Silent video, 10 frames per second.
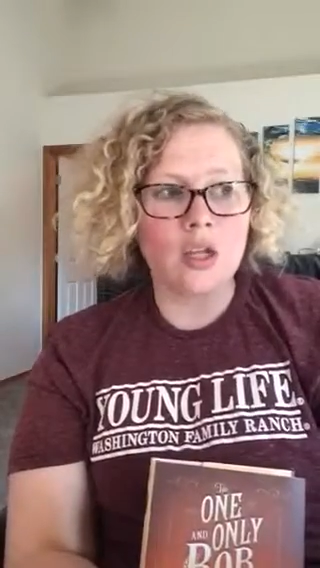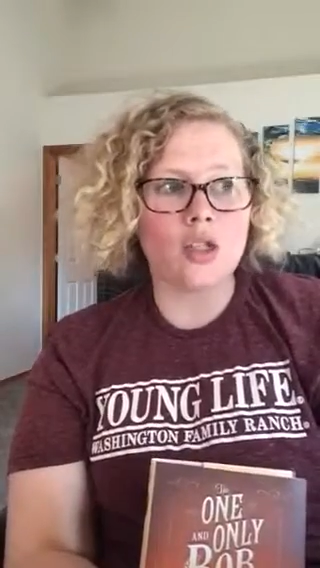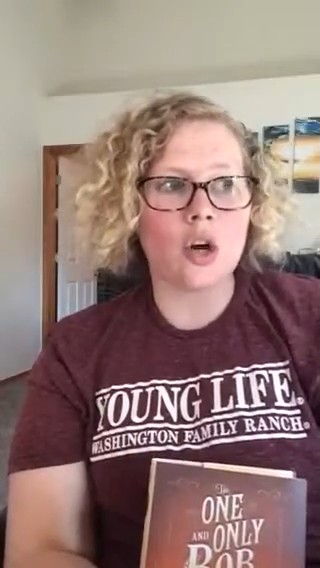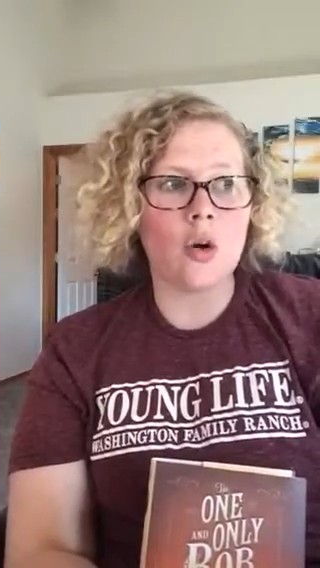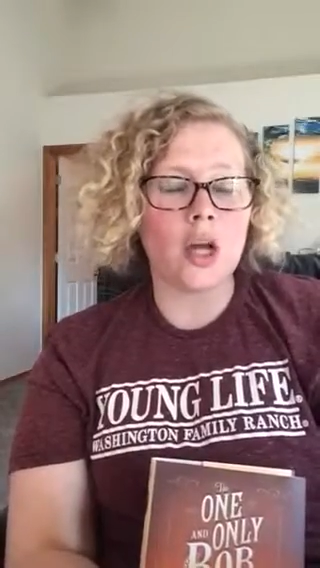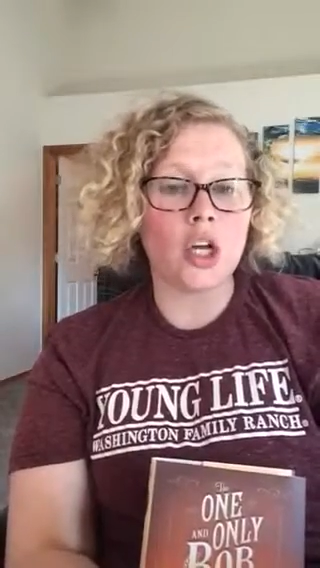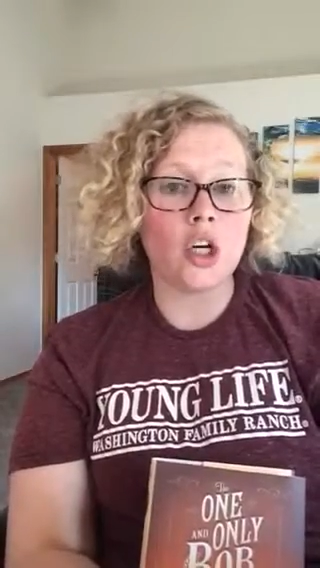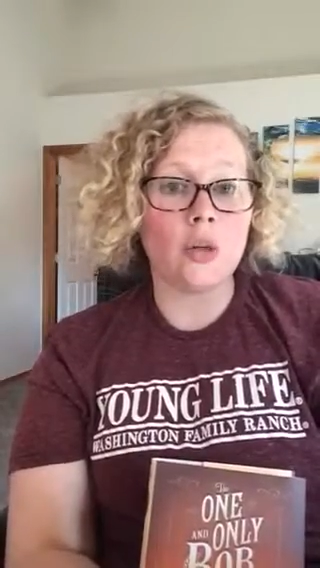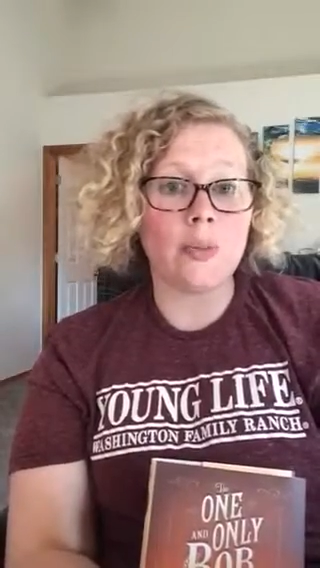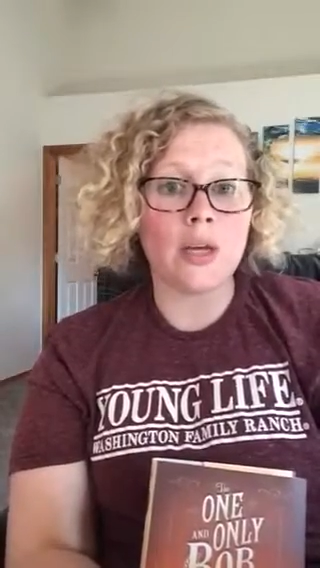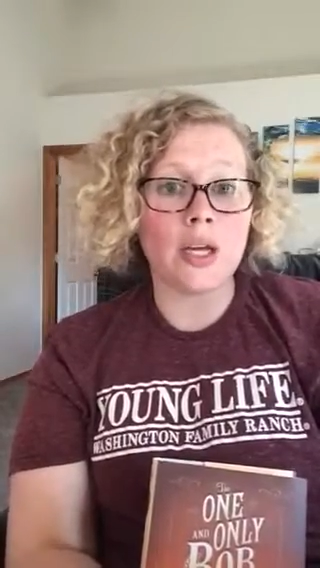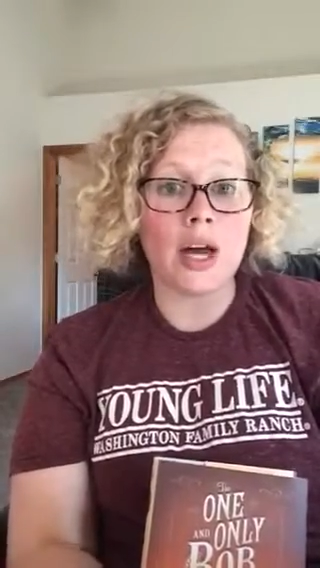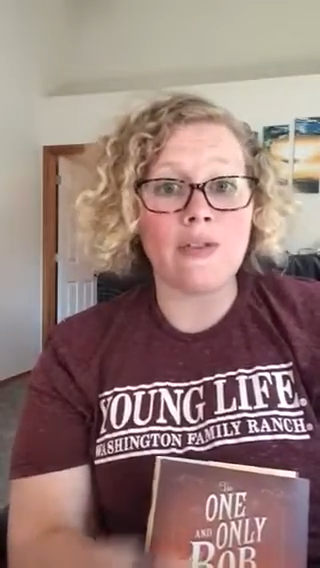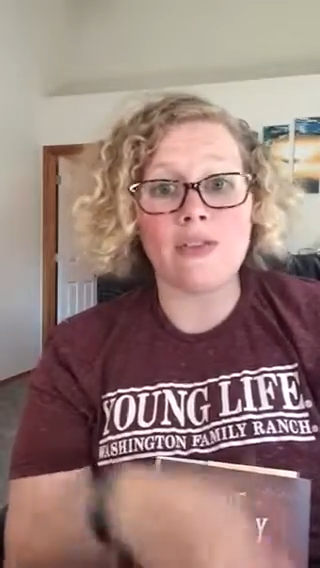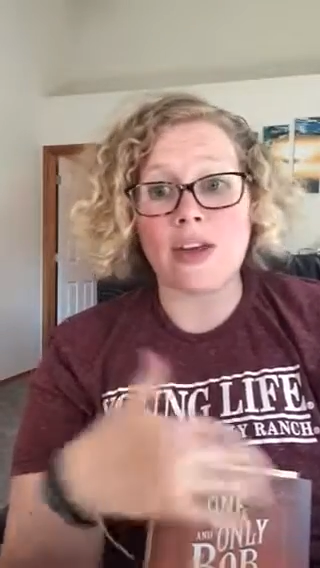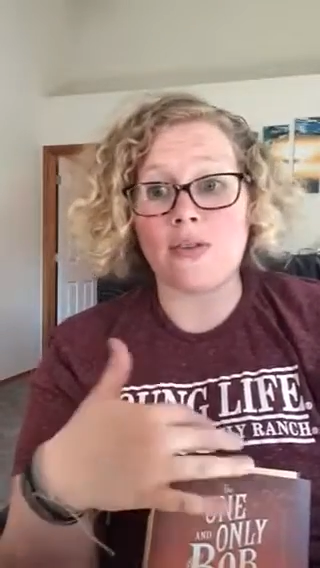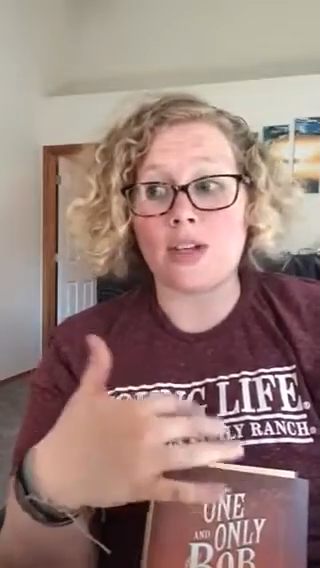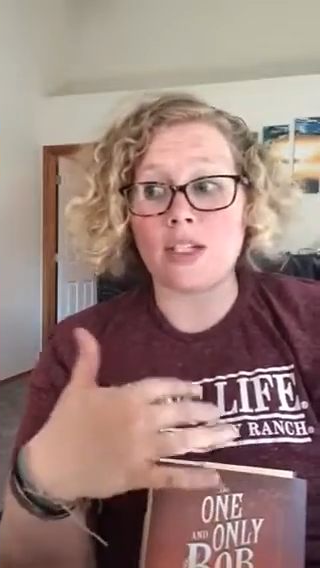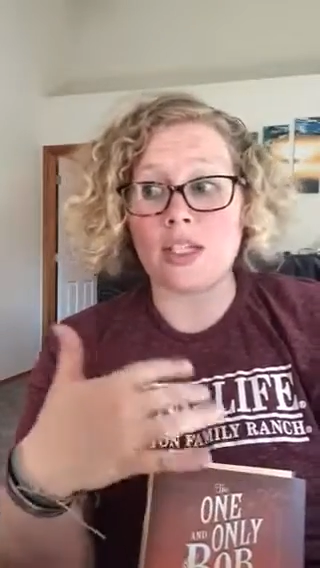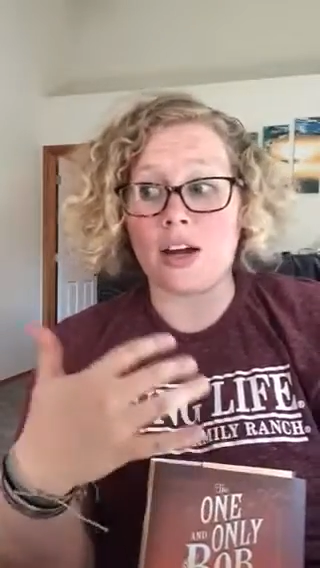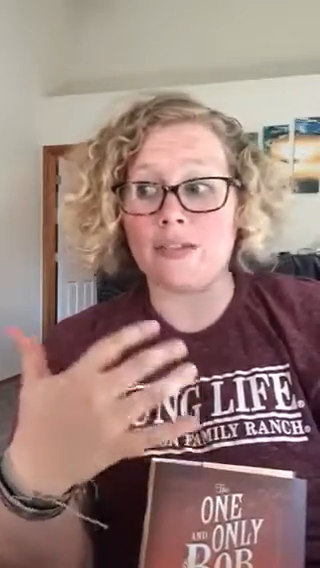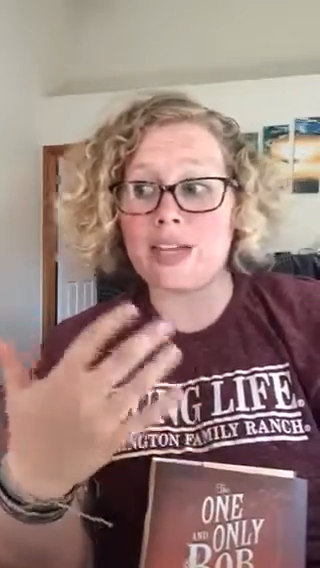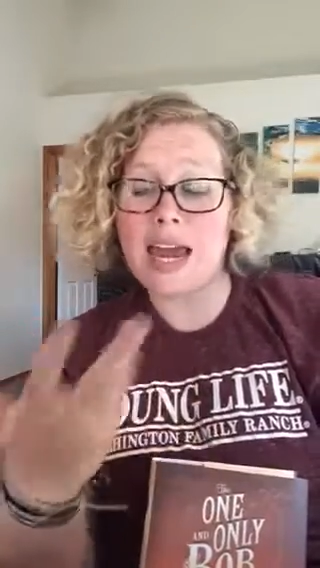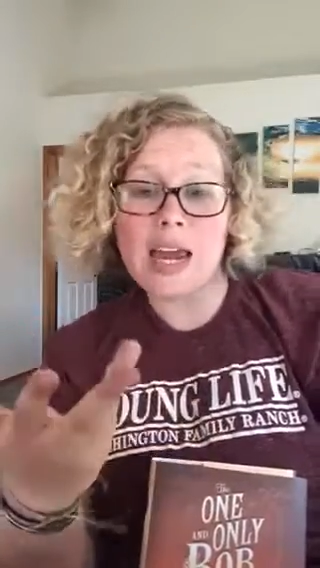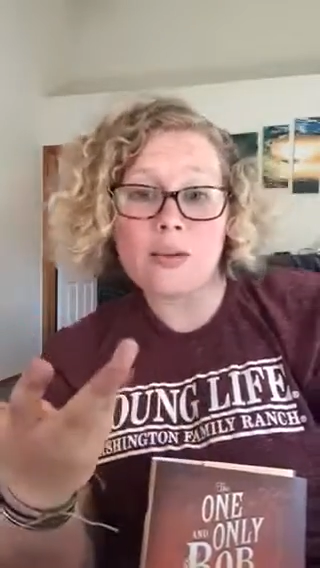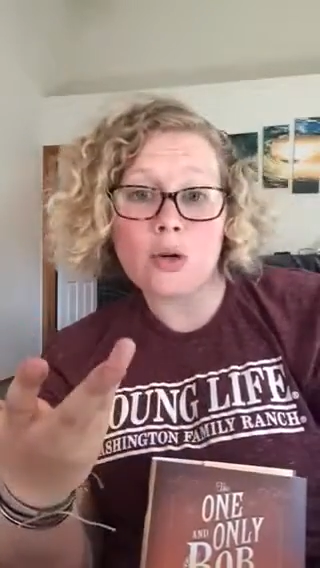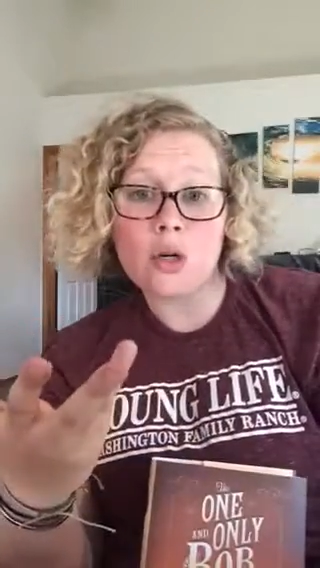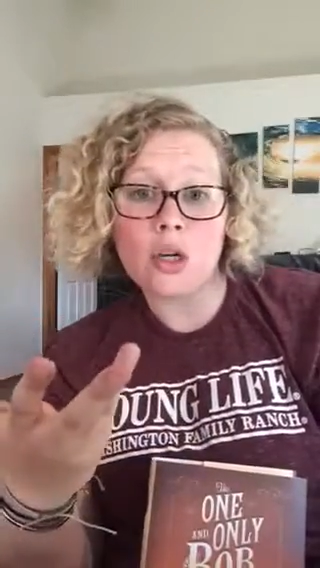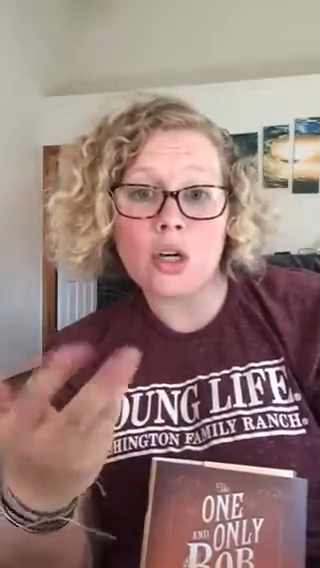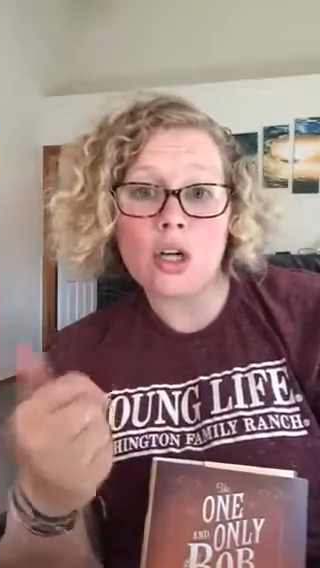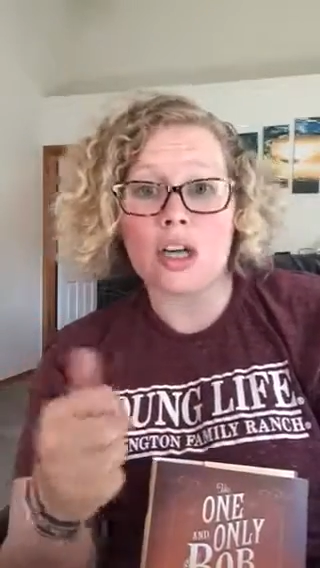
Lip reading: So it could be a favorite stuffed animal.